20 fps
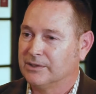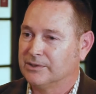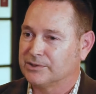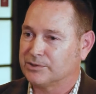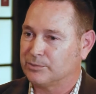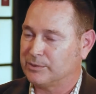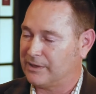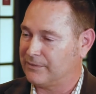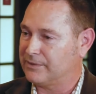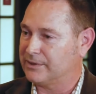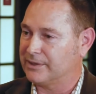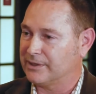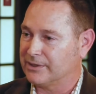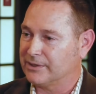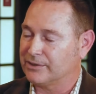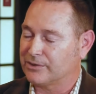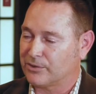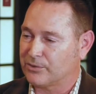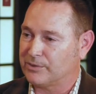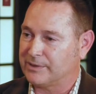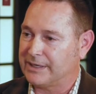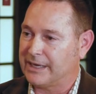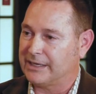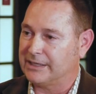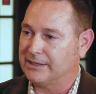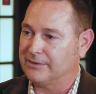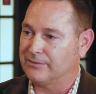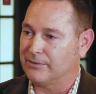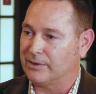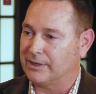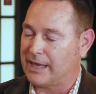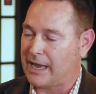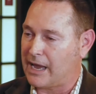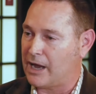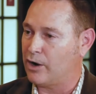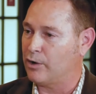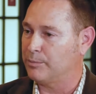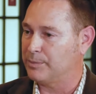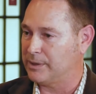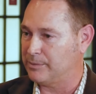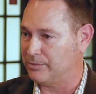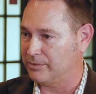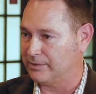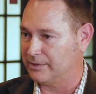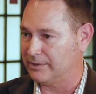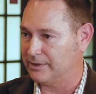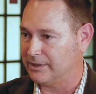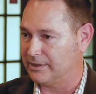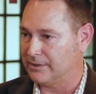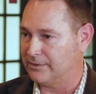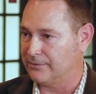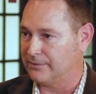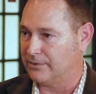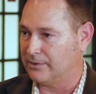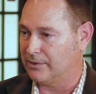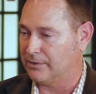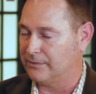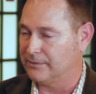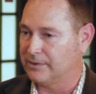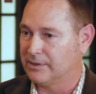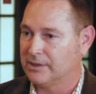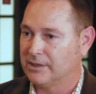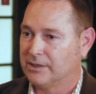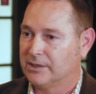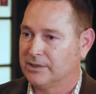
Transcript: So we have to get creative on how people can get involved.